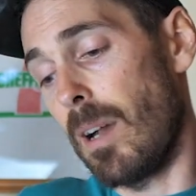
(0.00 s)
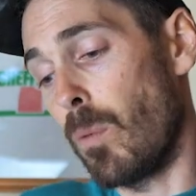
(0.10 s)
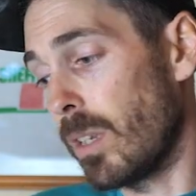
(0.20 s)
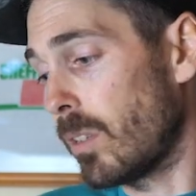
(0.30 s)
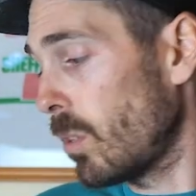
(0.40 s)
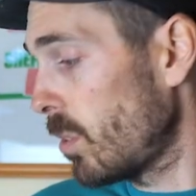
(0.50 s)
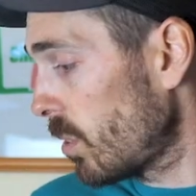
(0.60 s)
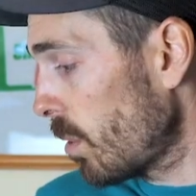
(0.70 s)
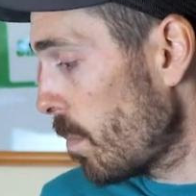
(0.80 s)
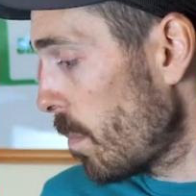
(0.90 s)
I want to do
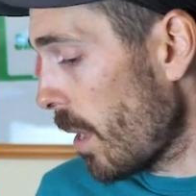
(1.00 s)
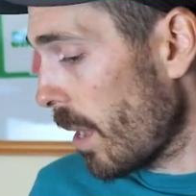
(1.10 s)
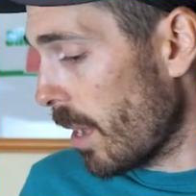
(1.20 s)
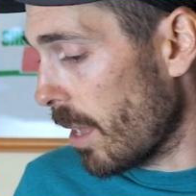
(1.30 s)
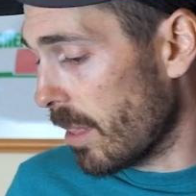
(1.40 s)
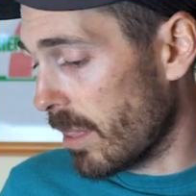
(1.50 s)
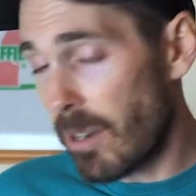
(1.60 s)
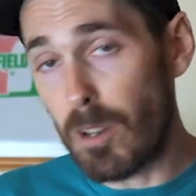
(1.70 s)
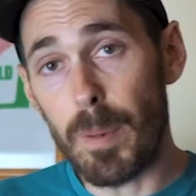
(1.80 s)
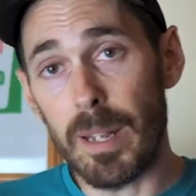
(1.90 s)
some
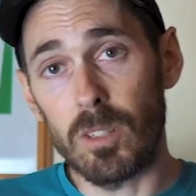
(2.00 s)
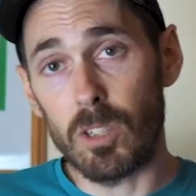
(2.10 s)
Theraband